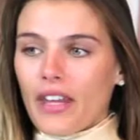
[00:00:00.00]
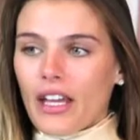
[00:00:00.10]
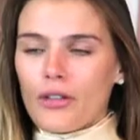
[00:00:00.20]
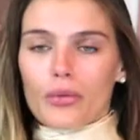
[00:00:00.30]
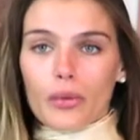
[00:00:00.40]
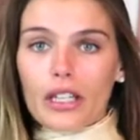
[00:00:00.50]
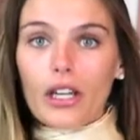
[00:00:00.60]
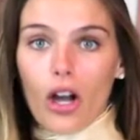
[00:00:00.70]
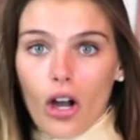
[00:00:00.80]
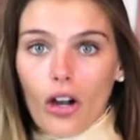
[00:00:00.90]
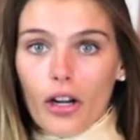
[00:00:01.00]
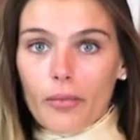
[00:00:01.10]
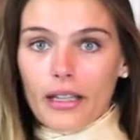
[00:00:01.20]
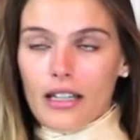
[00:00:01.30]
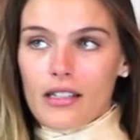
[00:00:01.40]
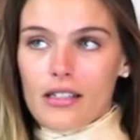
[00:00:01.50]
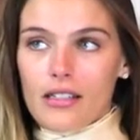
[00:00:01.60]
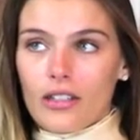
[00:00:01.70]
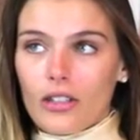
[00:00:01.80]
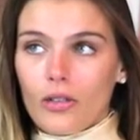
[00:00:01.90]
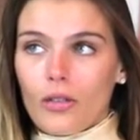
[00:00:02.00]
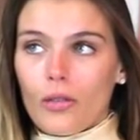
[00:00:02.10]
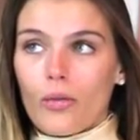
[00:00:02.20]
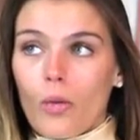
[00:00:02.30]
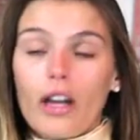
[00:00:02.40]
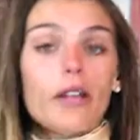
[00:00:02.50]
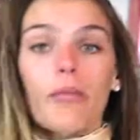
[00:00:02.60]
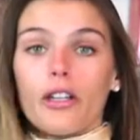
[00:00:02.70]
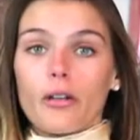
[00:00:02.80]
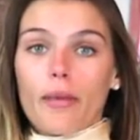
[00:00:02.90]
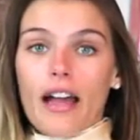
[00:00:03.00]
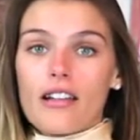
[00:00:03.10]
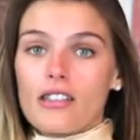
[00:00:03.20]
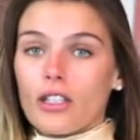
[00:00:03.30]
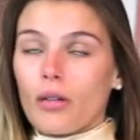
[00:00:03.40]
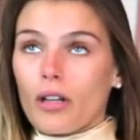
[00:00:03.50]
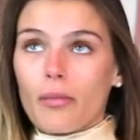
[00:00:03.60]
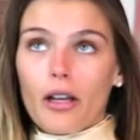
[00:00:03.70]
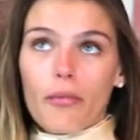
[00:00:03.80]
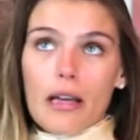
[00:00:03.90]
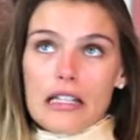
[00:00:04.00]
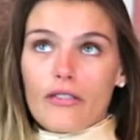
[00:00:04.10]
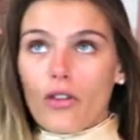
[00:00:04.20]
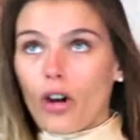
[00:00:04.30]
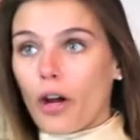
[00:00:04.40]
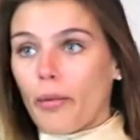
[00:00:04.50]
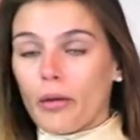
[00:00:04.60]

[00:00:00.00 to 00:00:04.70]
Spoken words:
And it's really hard because you want to be your best and you want to be on best form,